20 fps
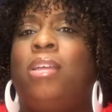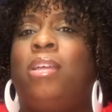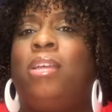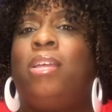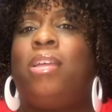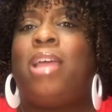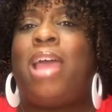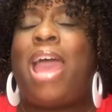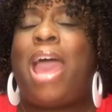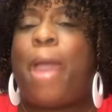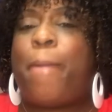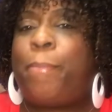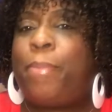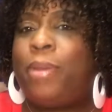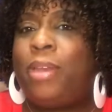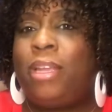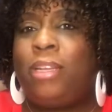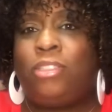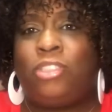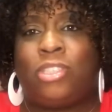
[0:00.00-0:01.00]

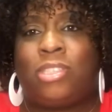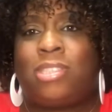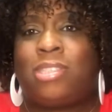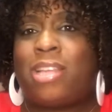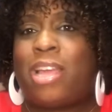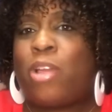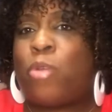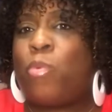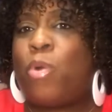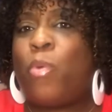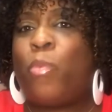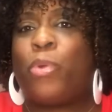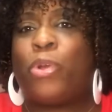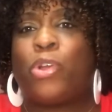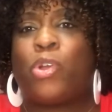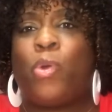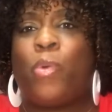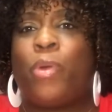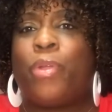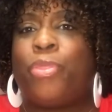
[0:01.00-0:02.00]
happening just like what we're
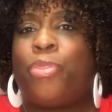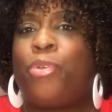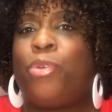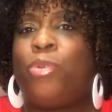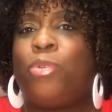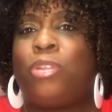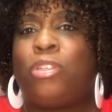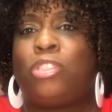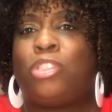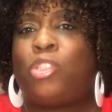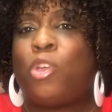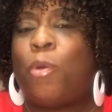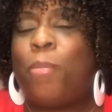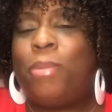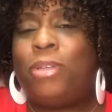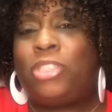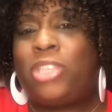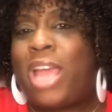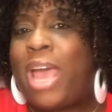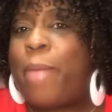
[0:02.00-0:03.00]
going through. There's so
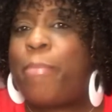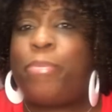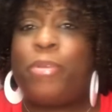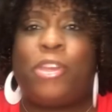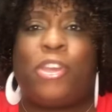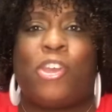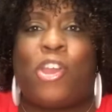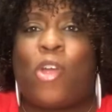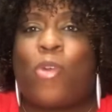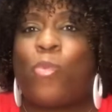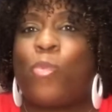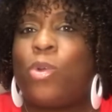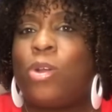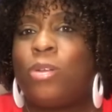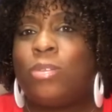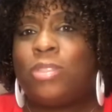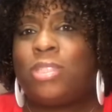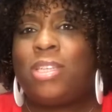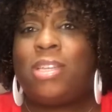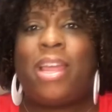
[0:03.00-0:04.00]
much happening in our
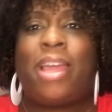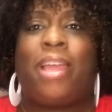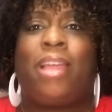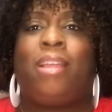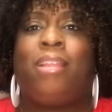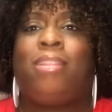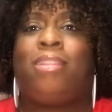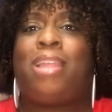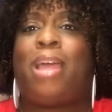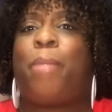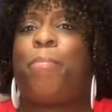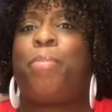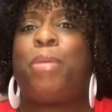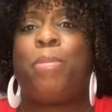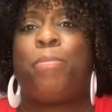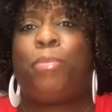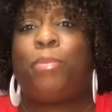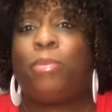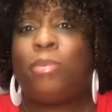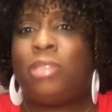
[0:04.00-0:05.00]
world today that
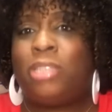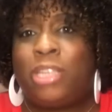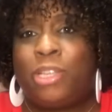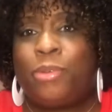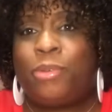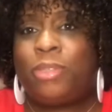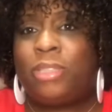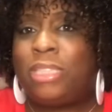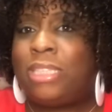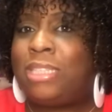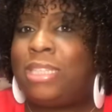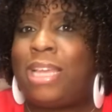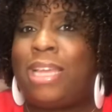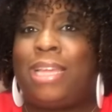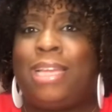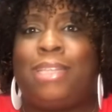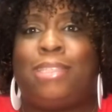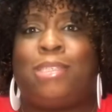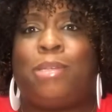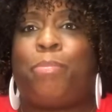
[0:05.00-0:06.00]
people literally, they
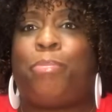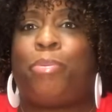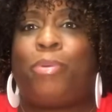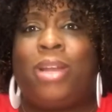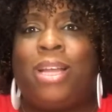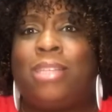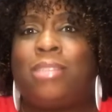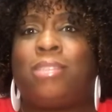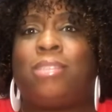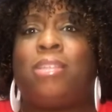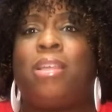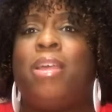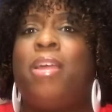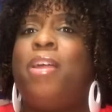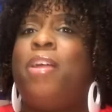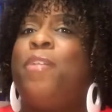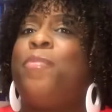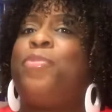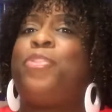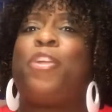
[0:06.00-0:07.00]
get depressed.
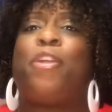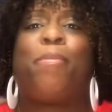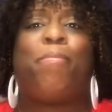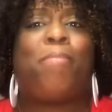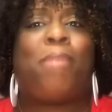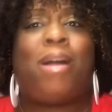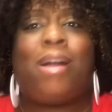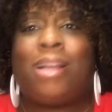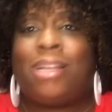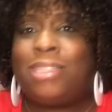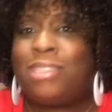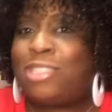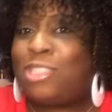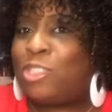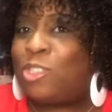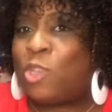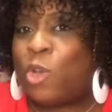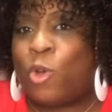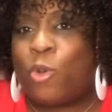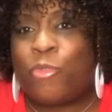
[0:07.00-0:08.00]
Their minds
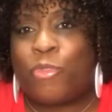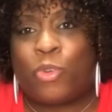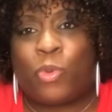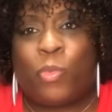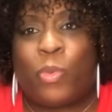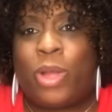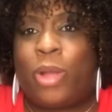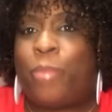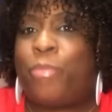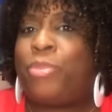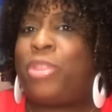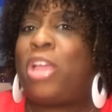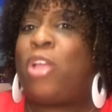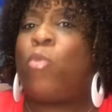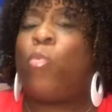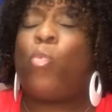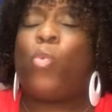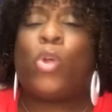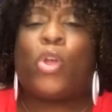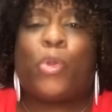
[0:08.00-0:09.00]
is overwhelmed. They
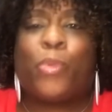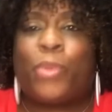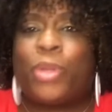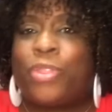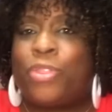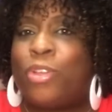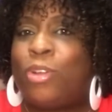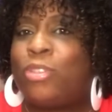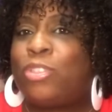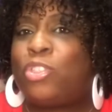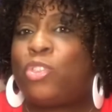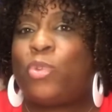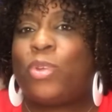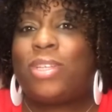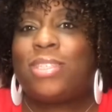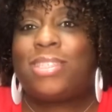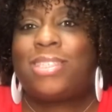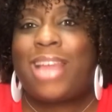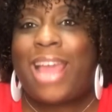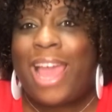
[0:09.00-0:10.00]
worry. They're
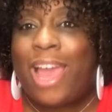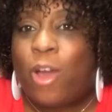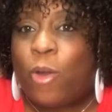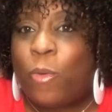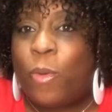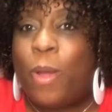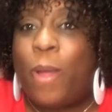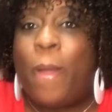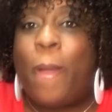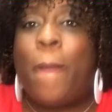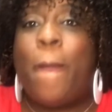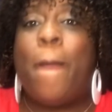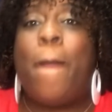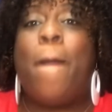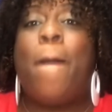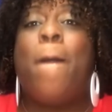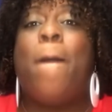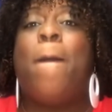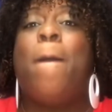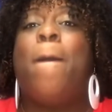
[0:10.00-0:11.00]
stressed out.
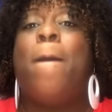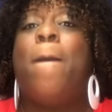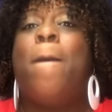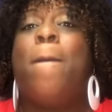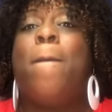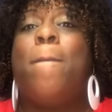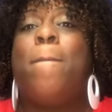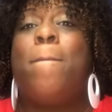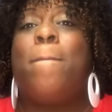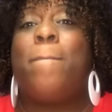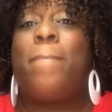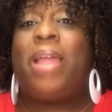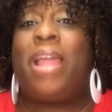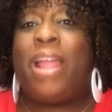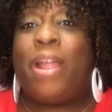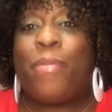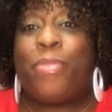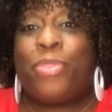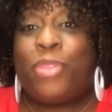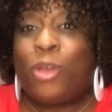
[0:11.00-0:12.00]

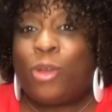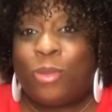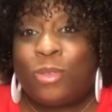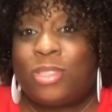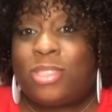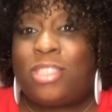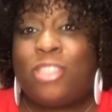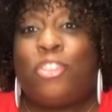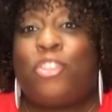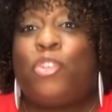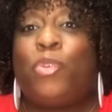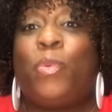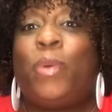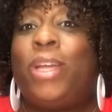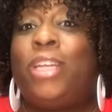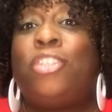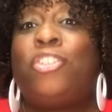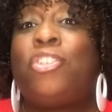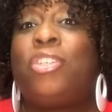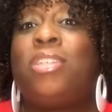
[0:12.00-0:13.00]
In those
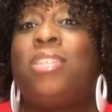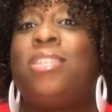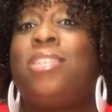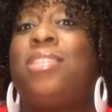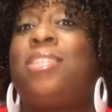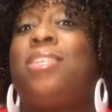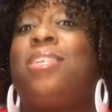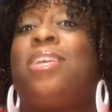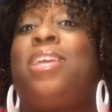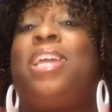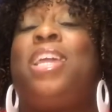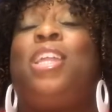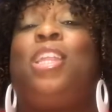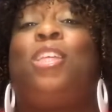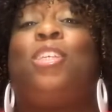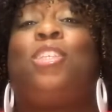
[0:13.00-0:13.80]
situations, it is